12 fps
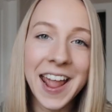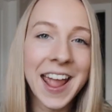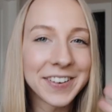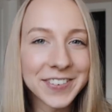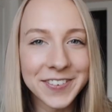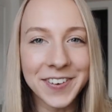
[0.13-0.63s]

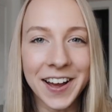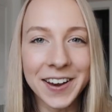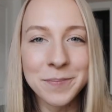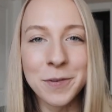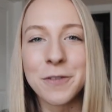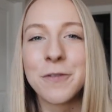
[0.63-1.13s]
Hey
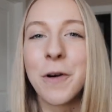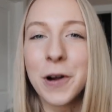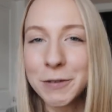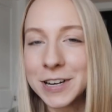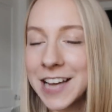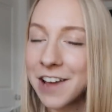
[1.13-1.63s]
everyone,
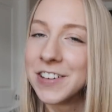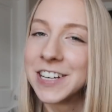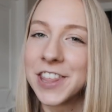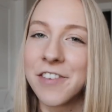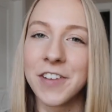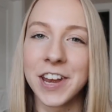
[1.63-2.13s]
before we dive
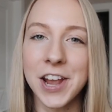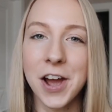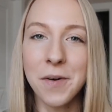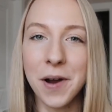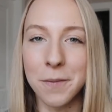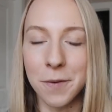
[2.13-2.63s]
into the
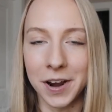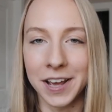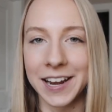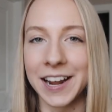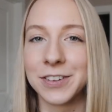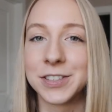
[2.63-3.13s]
video, I wanna
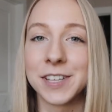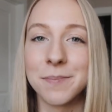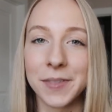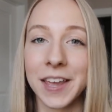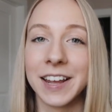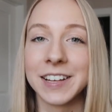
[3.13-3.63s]
announce
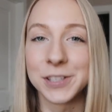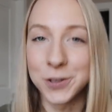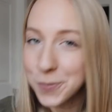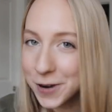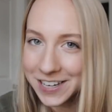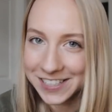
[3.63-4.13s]
something super